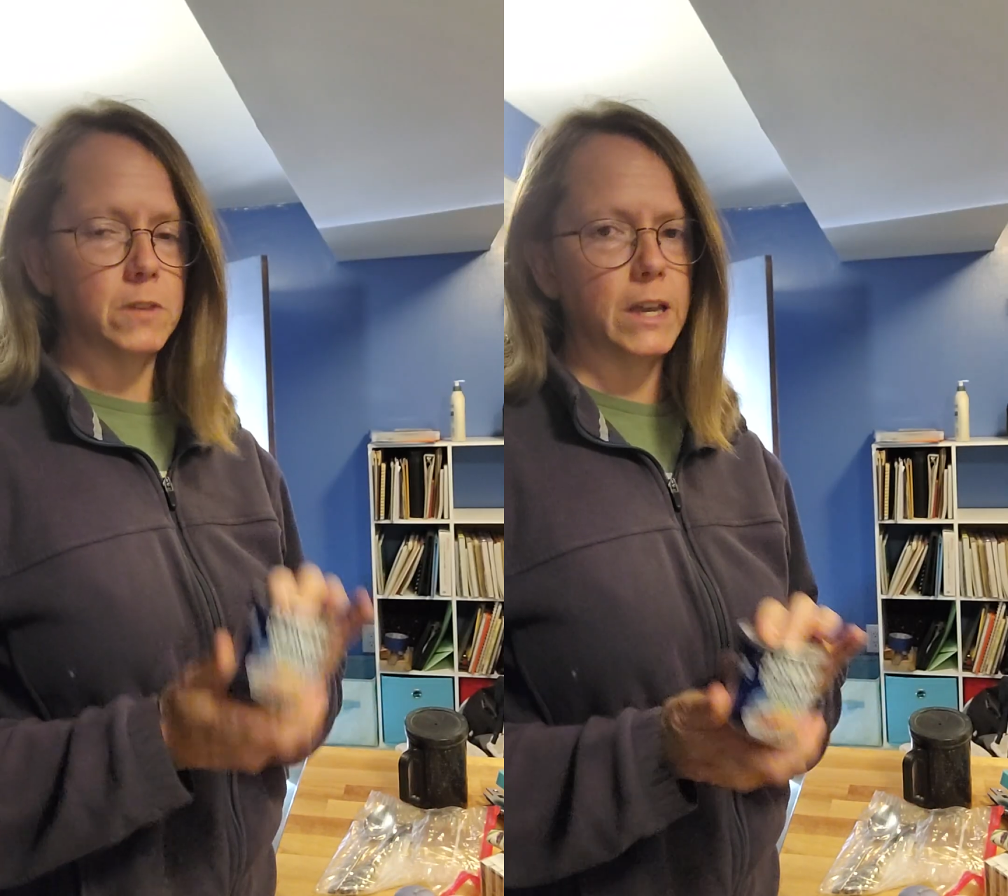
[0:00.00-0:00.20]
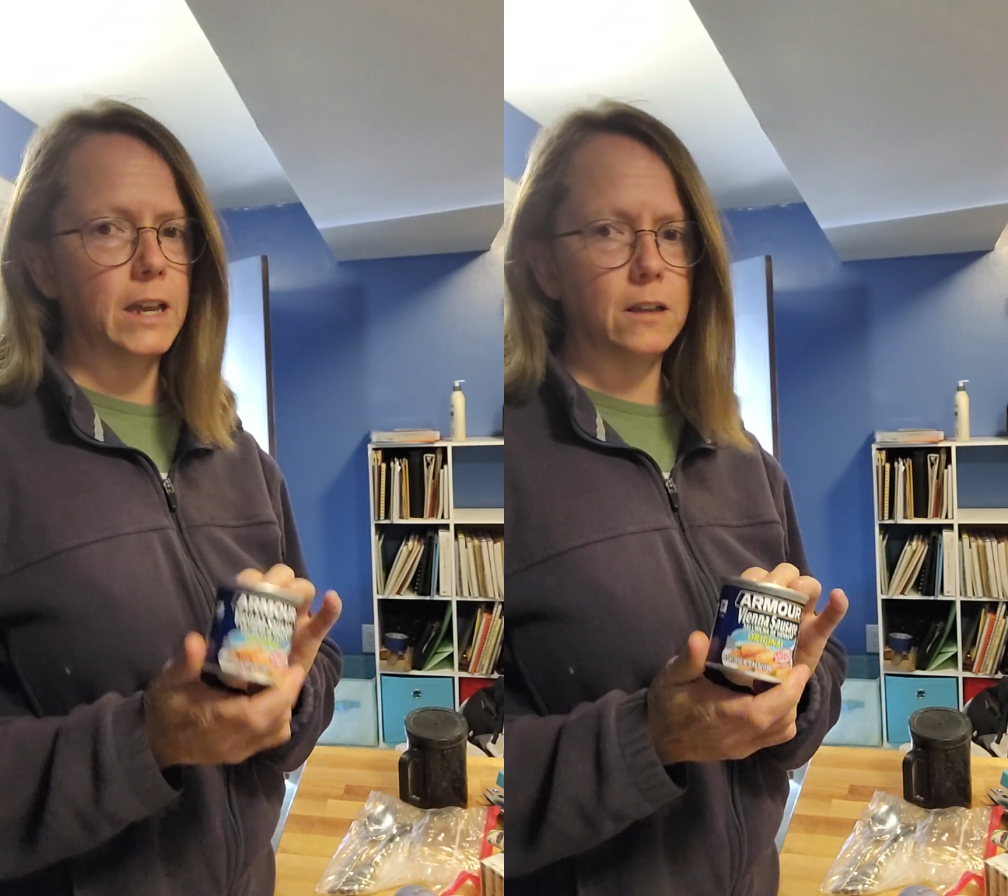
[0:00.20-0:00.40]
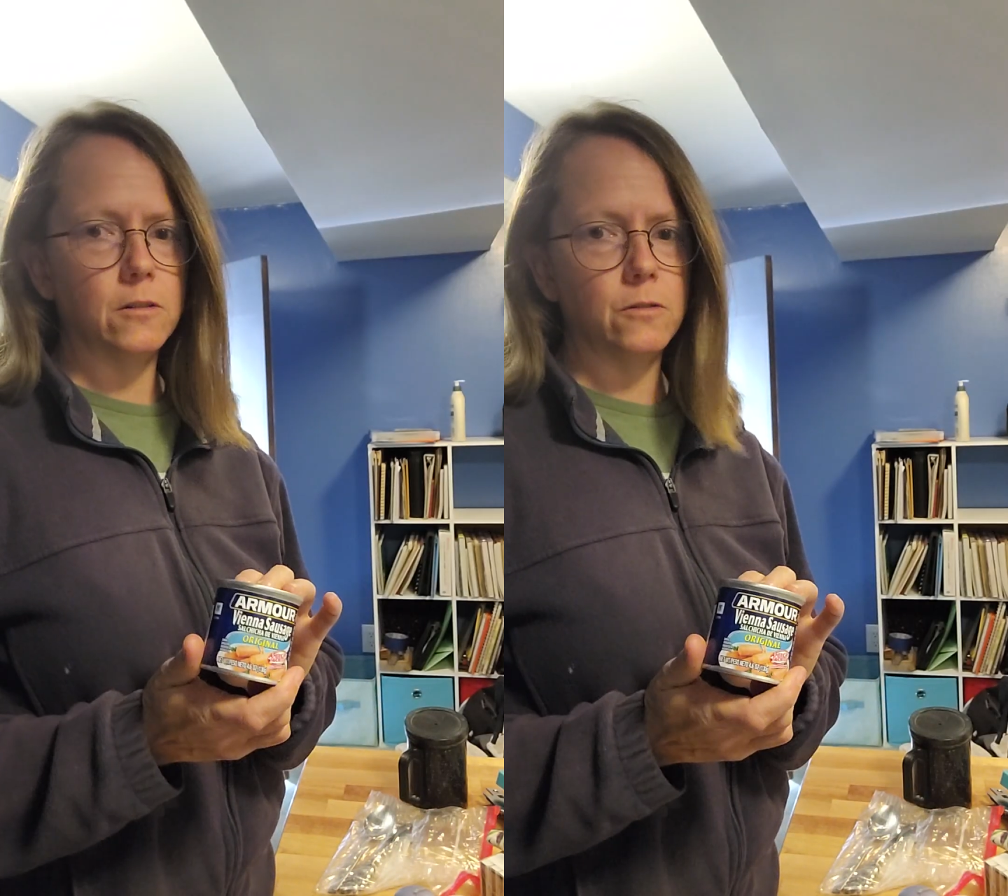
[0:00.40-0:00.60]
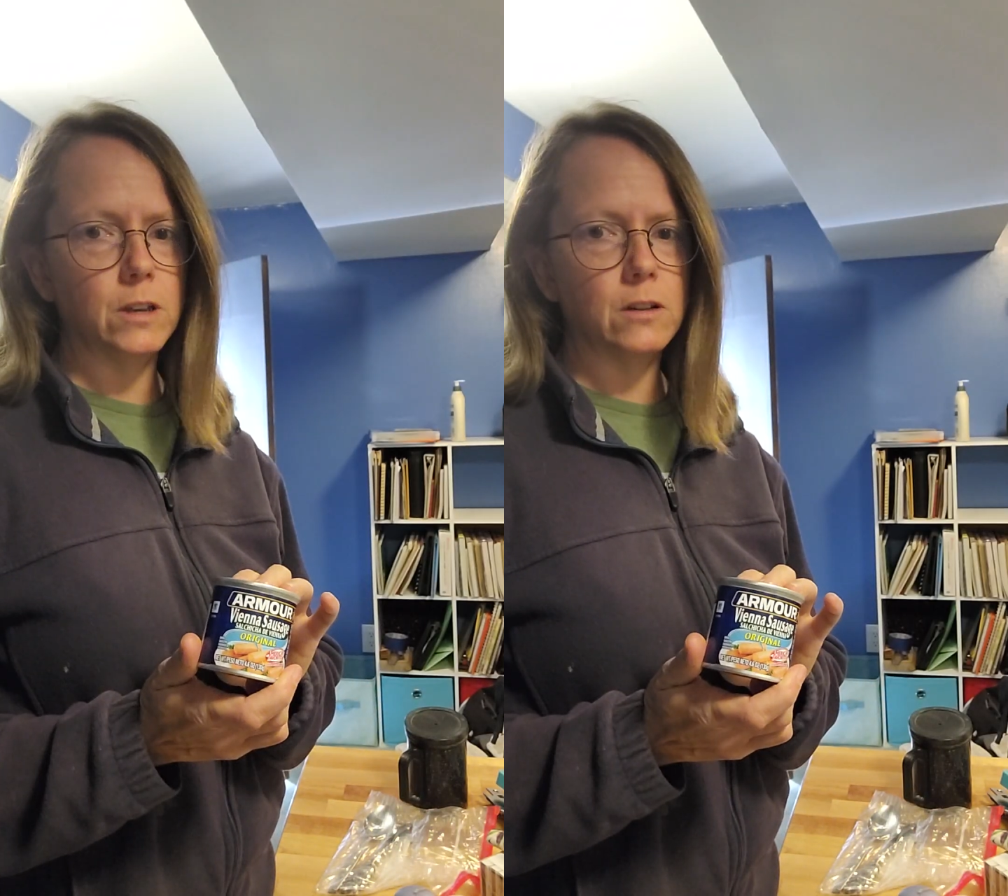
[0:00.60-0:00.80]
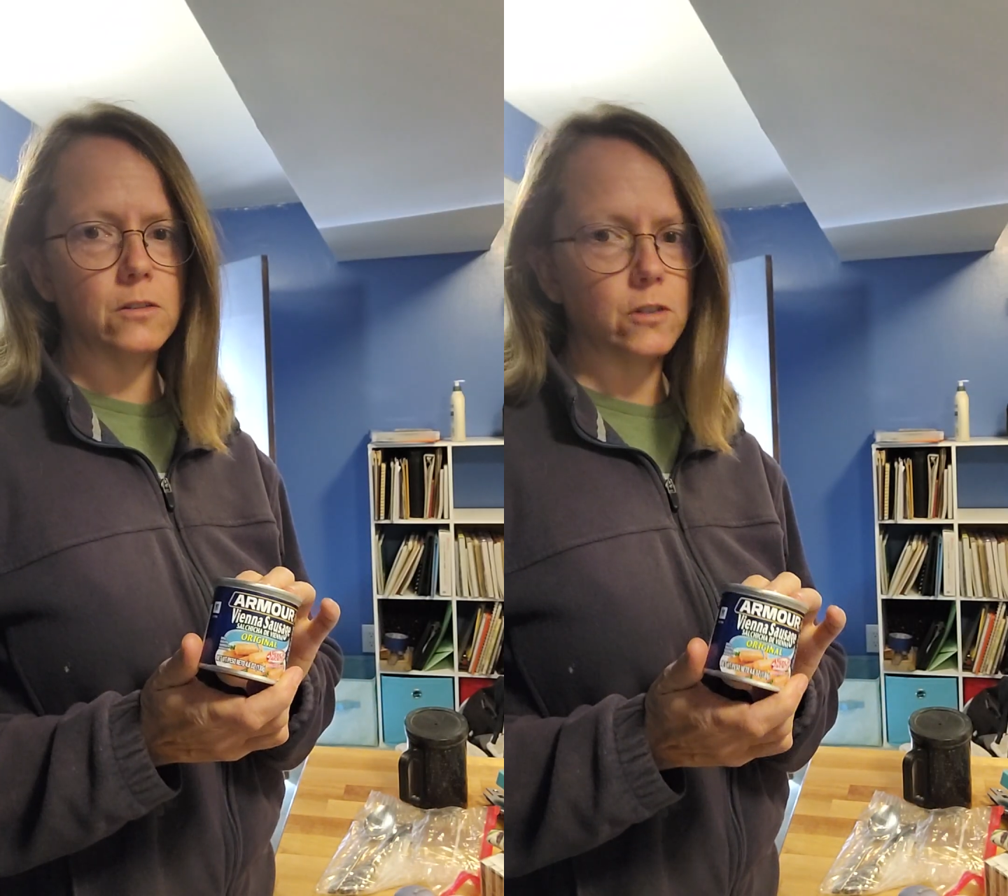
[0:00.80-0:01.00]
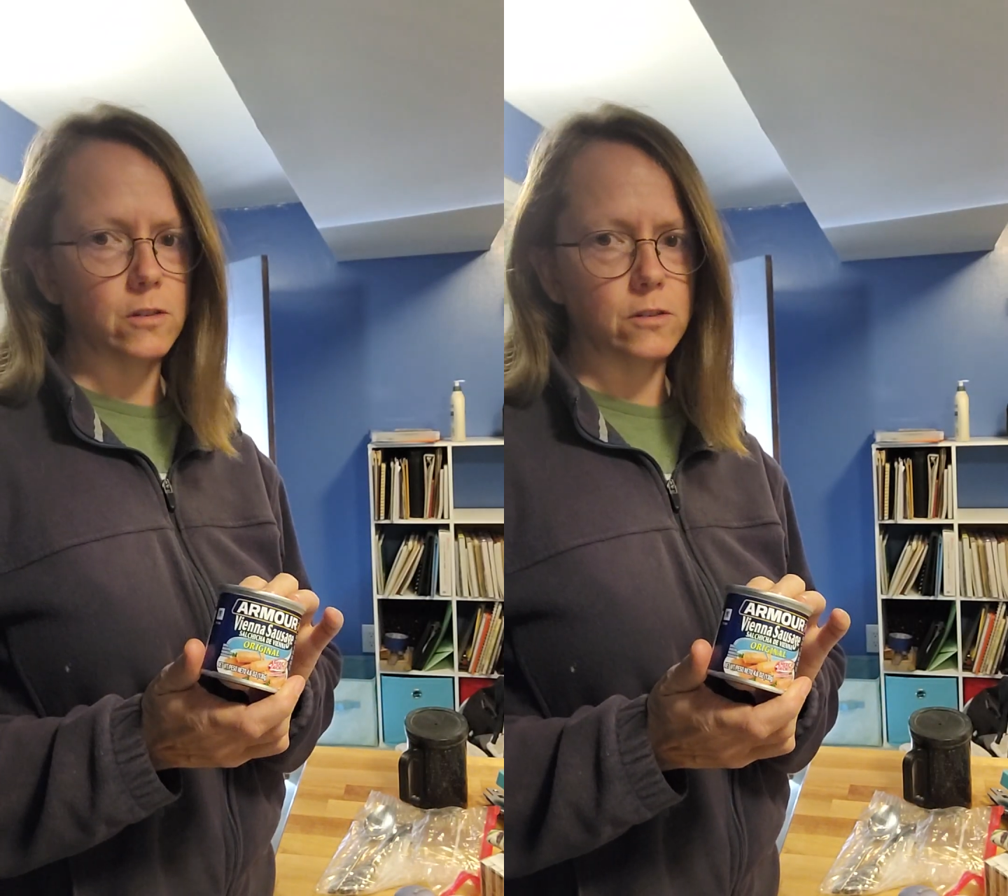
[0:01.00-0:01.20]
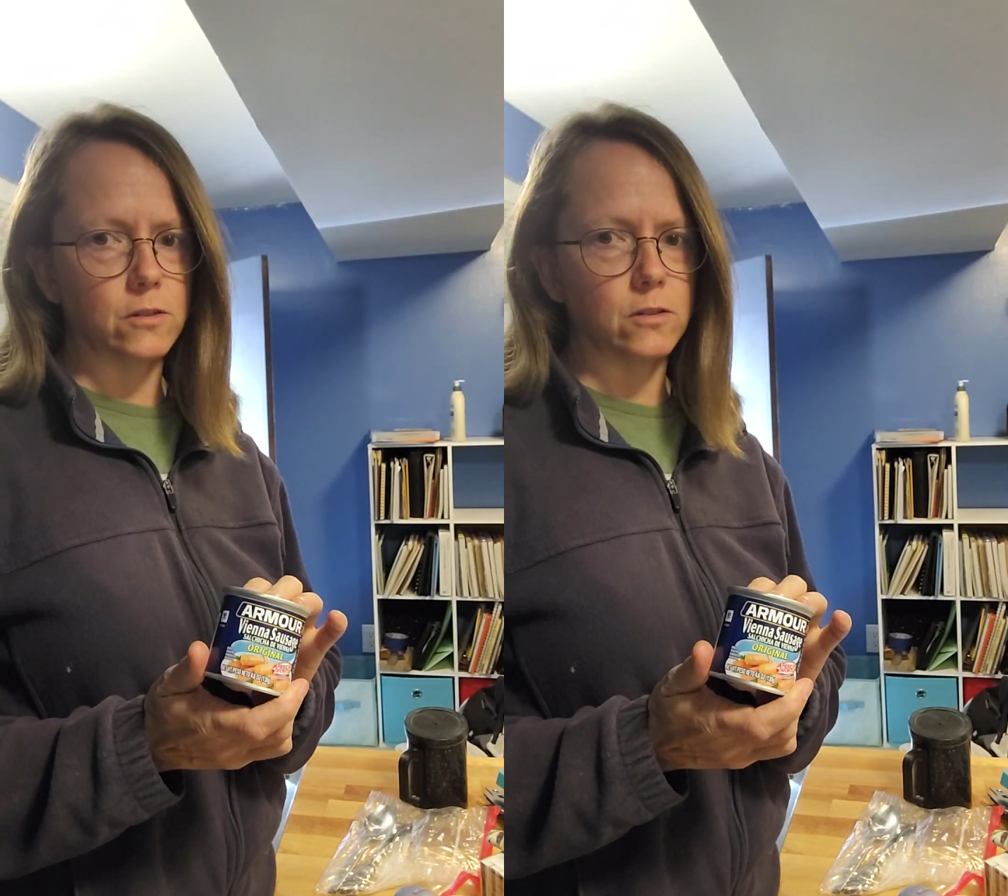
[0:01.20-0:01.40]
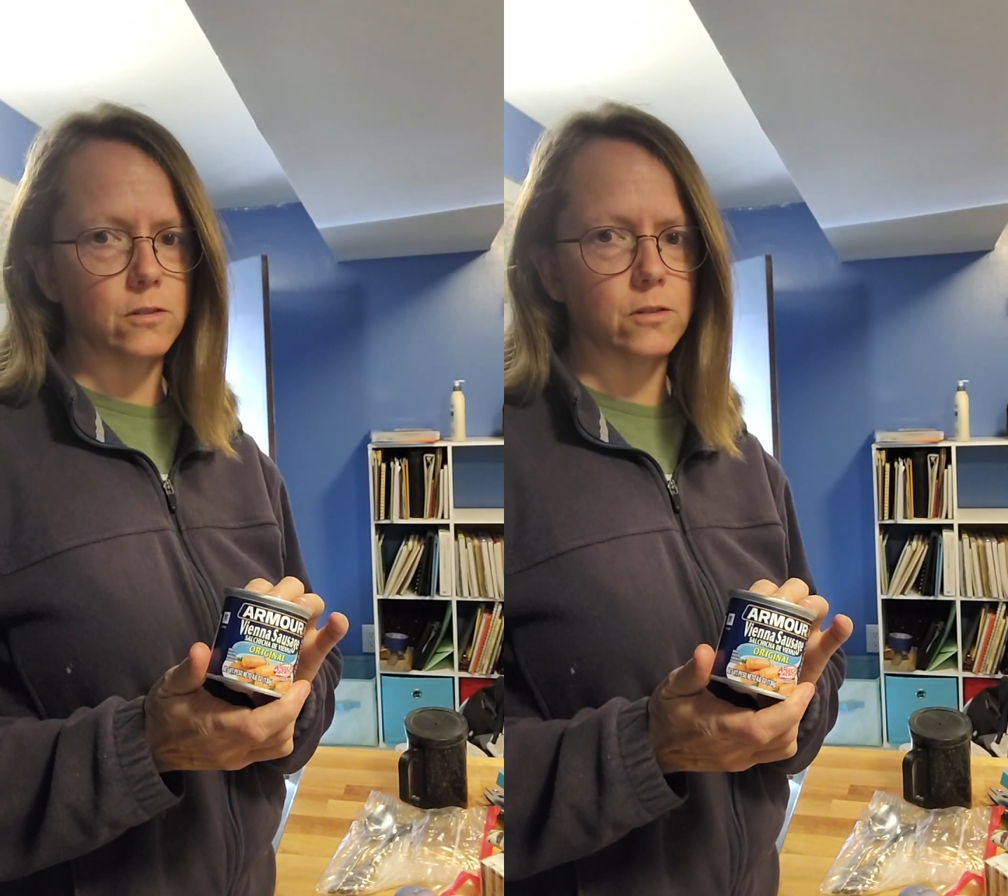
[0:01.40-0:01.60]
canned Vienna
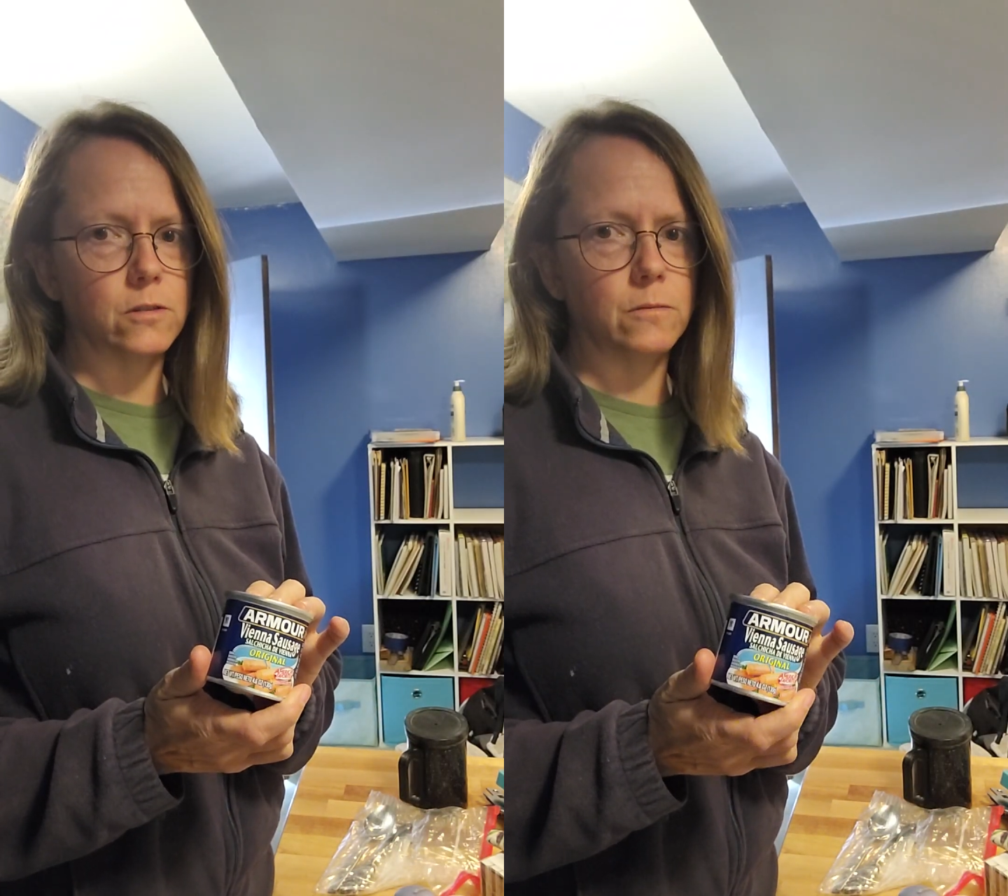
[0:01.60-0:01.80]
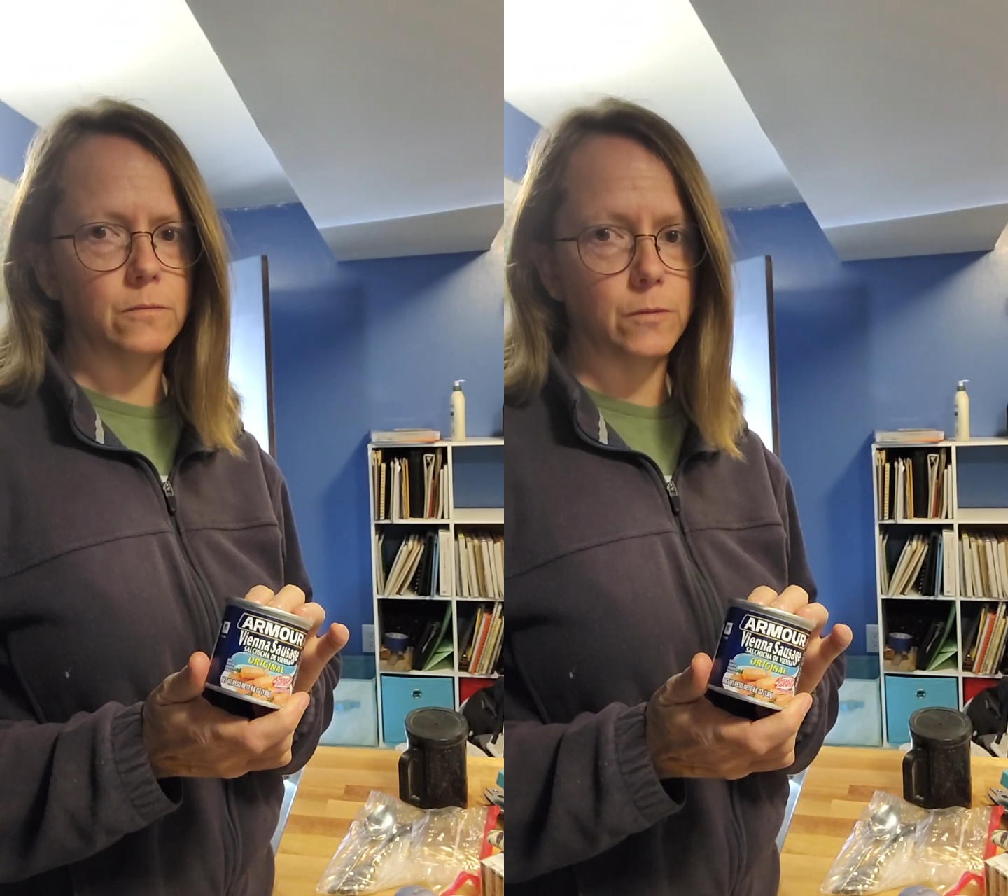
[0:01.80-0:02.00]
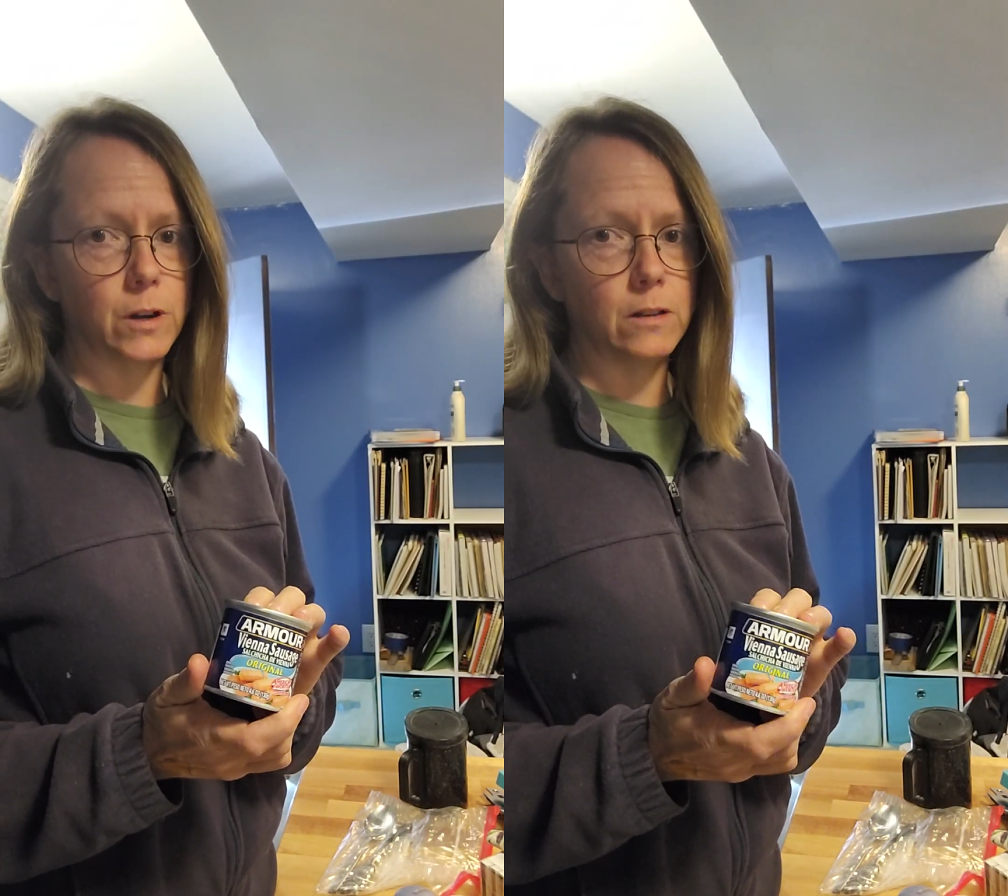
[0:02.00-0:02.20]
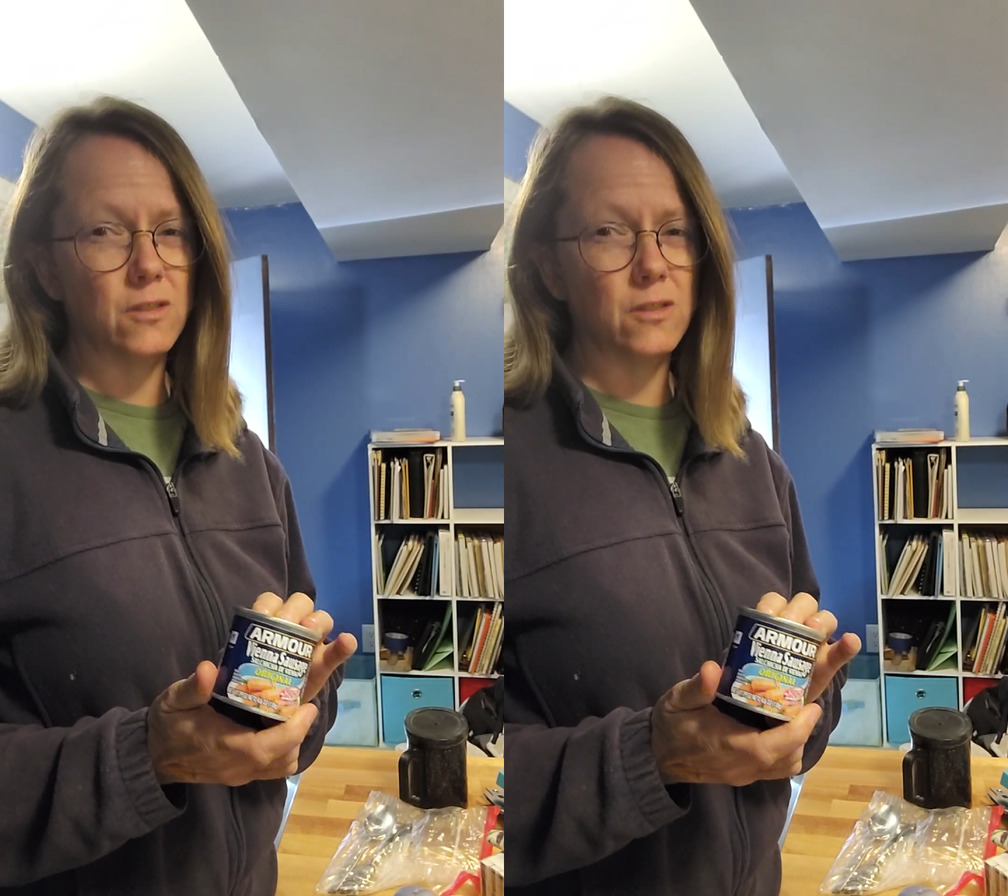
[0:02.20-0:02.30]
sausages, right?